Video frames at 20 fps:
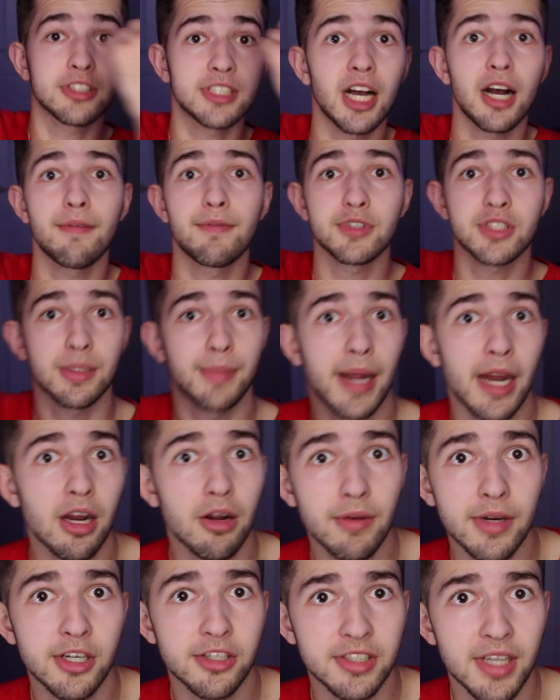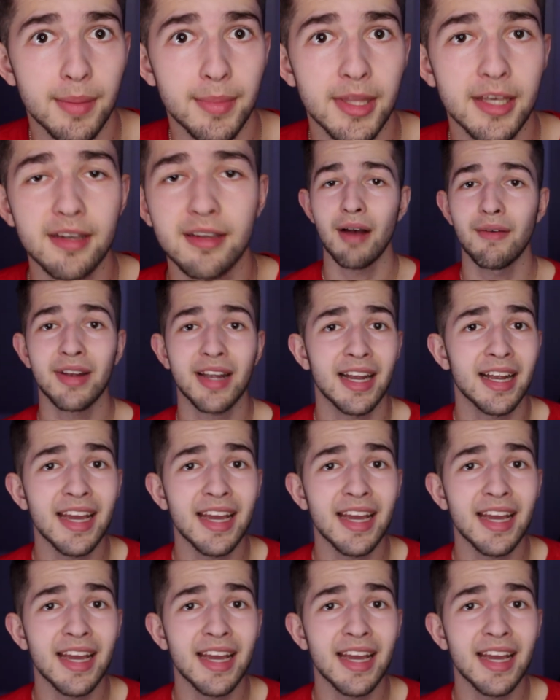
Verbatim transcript: yourself with some heroin or something? Like,